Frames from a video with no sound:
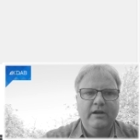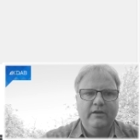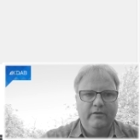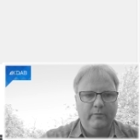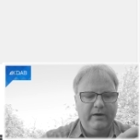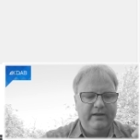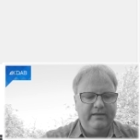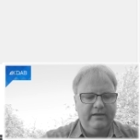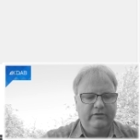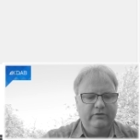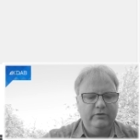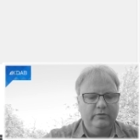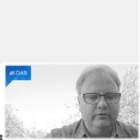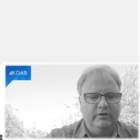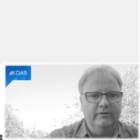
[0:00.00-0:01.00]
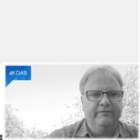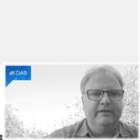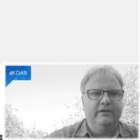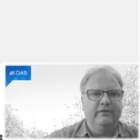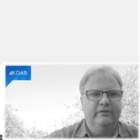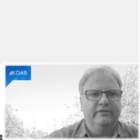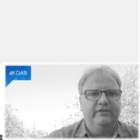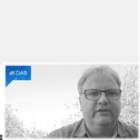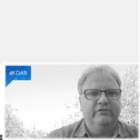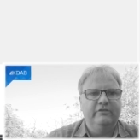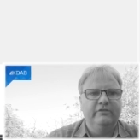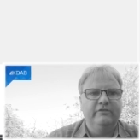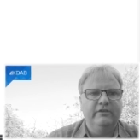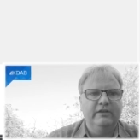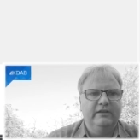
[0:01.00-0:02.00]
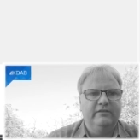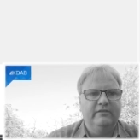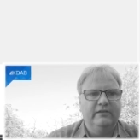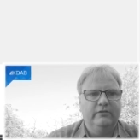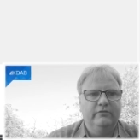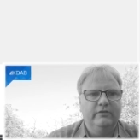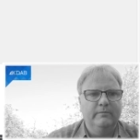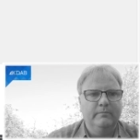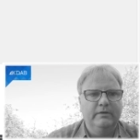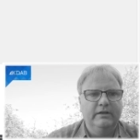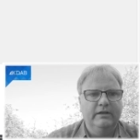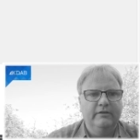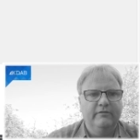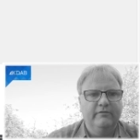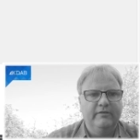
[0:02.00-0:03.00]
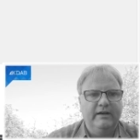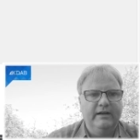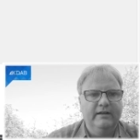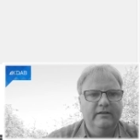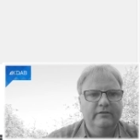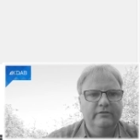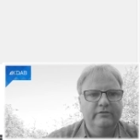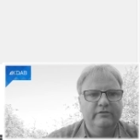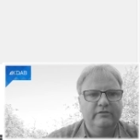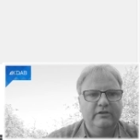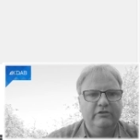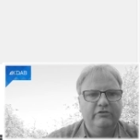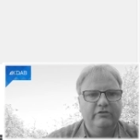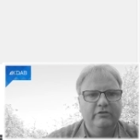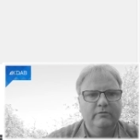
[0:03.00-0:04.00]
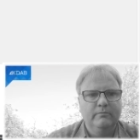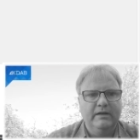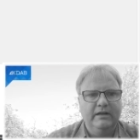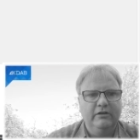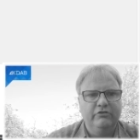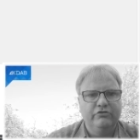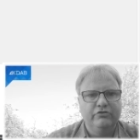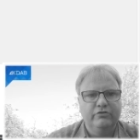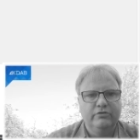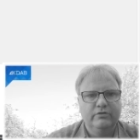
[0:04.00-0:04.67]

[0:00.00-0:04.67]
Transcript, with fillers: The way that you configure your sessions is that you simply file session manage